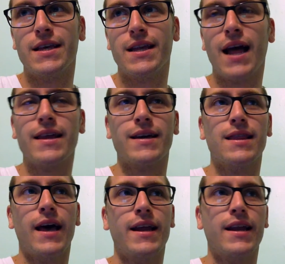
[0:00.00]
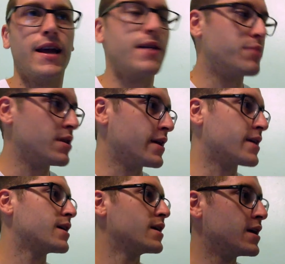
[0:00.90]
not like light at night, but
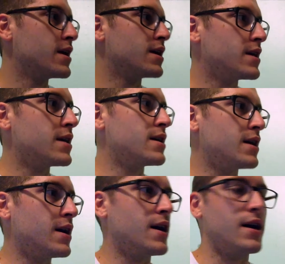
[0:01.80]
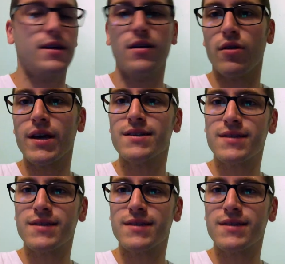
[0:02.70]
like uh, you know, like a